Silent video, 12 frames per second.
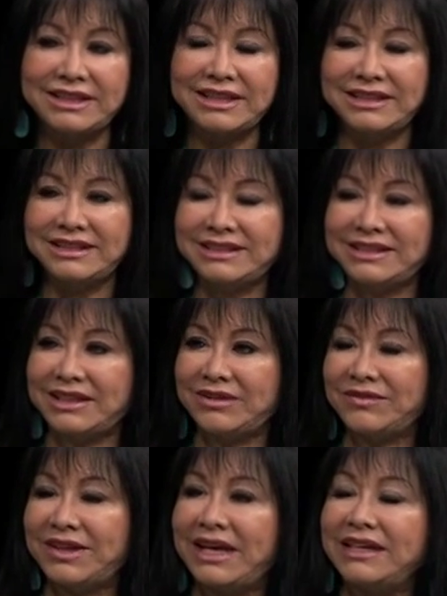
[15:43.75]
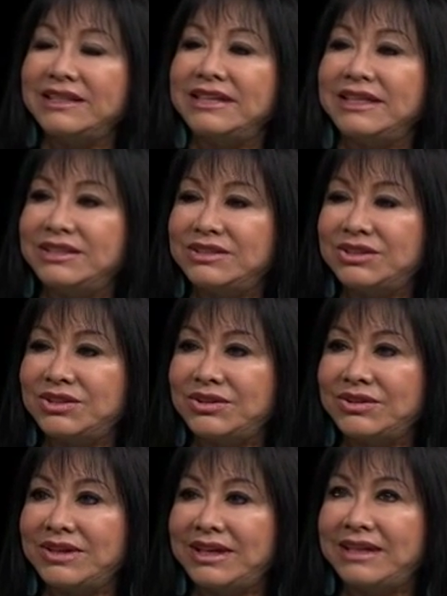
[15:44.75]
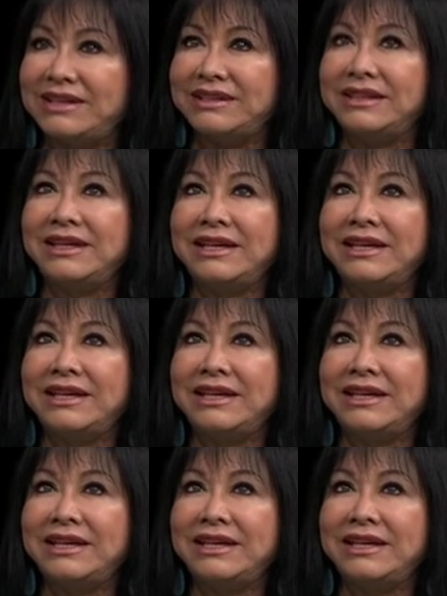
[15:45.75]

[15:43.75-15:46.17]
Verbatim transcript: things of that nature, and